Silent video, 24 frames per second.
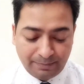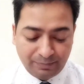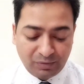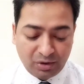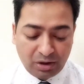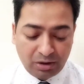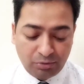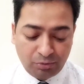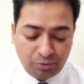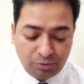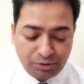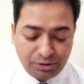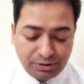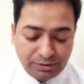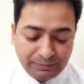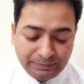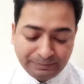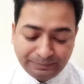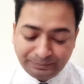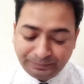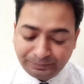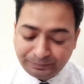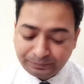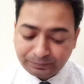arose.
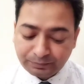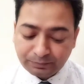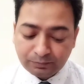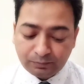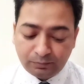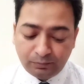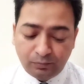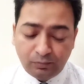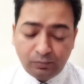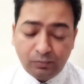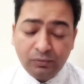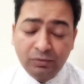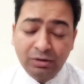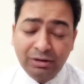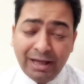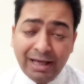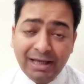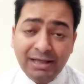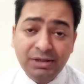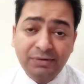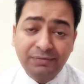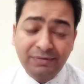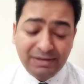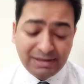
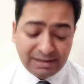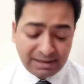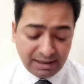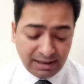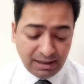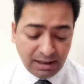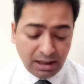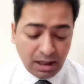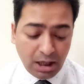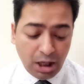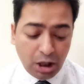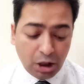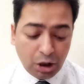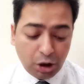Next we see